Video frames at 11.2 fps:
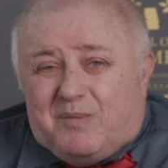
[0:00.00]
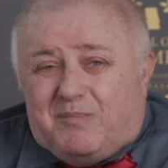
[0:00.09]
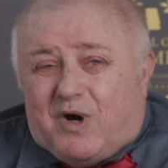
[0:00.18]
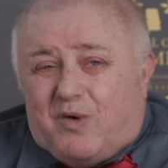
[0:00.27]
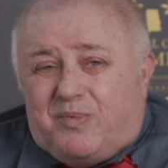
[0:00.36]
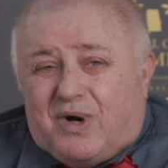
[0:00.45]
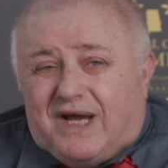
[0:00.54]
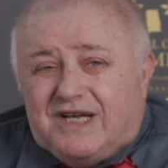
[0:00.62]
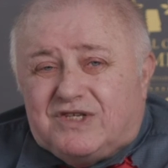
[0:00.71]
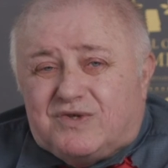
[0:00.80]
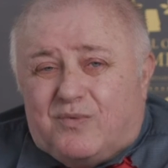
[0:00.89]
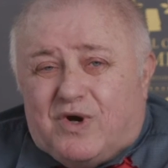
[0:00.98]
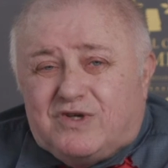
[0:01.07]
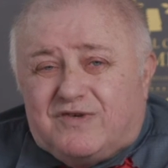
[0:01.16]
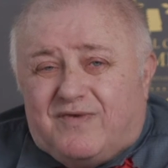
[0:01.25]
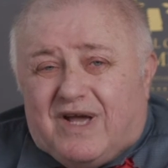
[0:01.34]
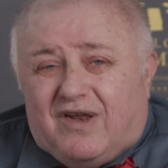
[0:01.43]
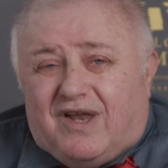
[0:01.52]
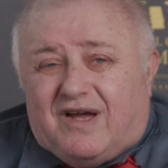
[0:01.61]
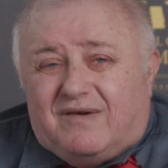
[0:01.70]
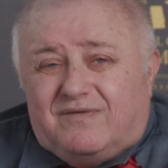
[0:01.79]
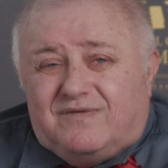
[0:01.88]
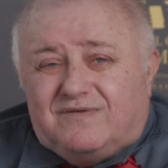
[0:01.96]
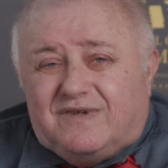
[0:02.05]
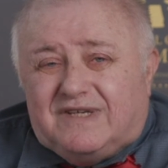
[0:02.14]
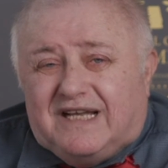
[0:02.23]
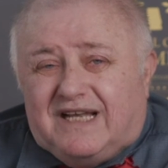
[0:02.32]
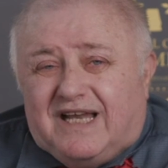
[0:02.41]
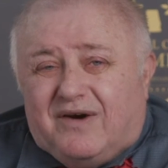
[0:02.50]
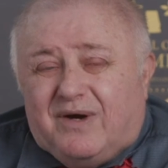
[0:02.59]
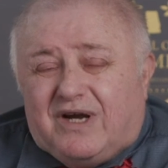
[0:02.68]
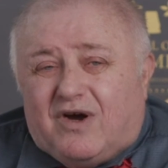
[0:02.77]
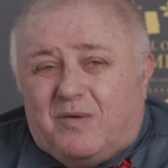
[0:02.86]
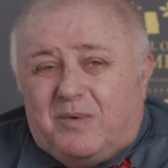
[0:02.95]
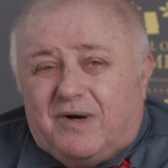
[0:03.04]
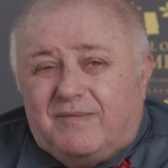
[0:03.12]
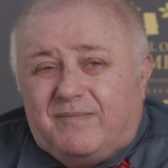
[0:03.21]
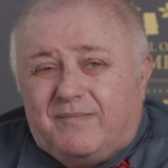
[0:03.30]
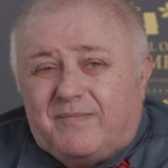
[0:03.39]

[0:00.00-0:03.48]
Mo Price, Roosevelt Love, and Larry Coburn.